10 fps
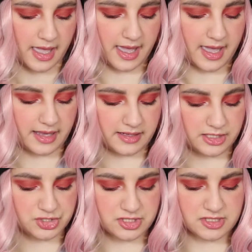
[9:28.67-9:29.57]
And
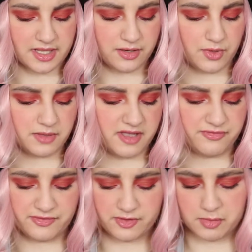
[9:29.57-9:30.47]
it's just like one of my
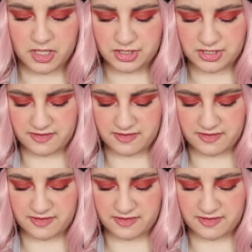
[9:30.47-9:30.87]
favorite blushes